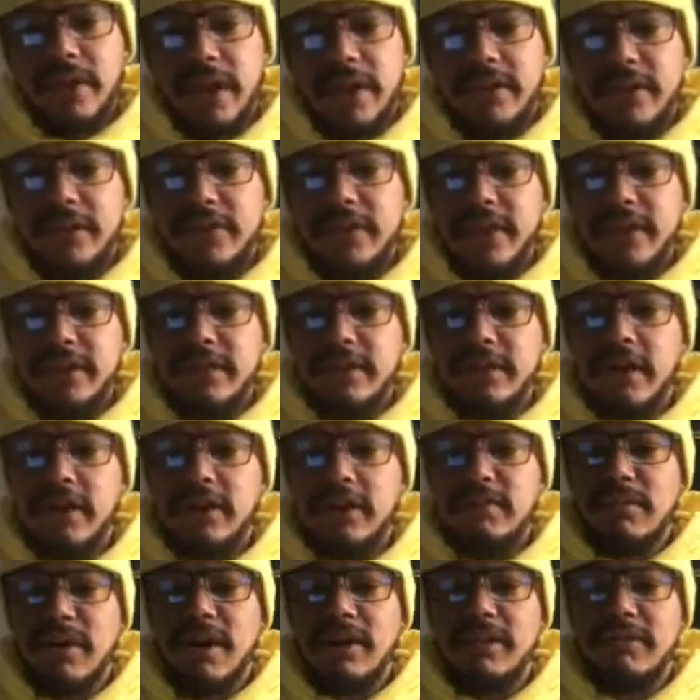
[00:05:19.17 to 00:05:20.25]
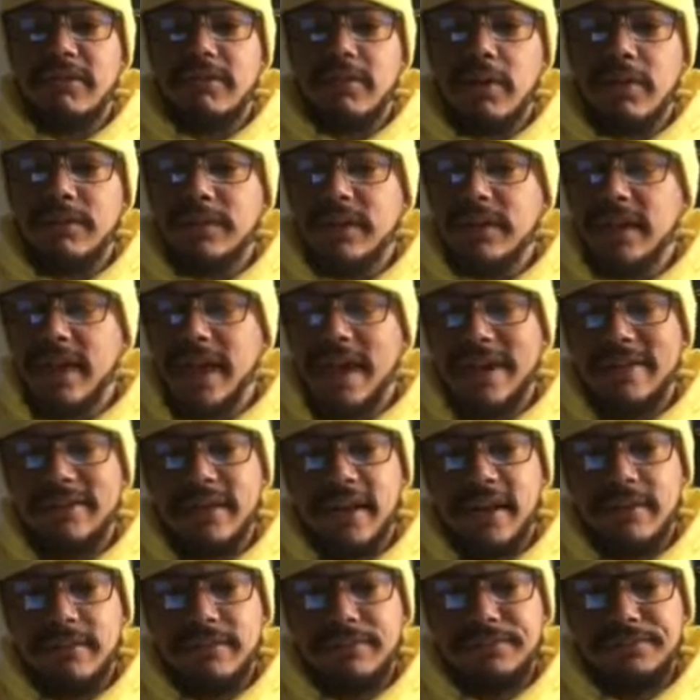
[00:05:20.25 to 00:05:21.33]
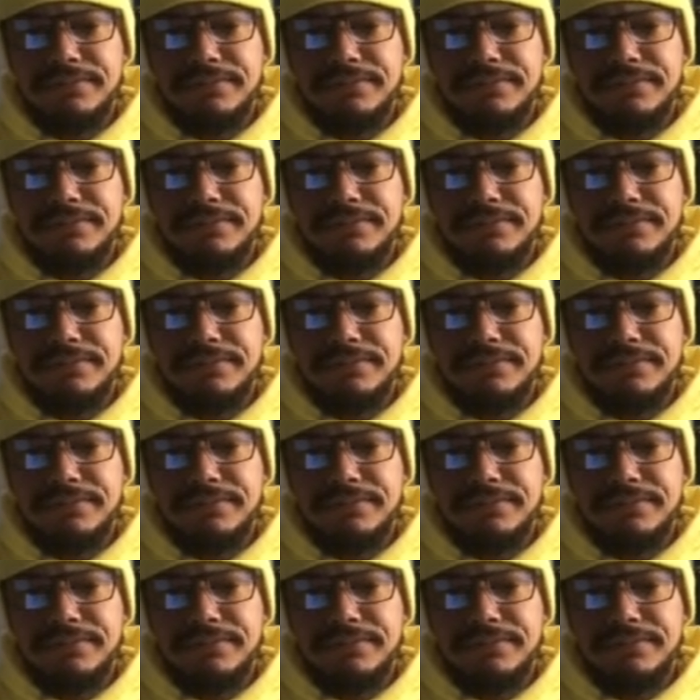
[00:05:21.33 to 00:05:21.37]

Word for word: and then they took on the modern form that they have now.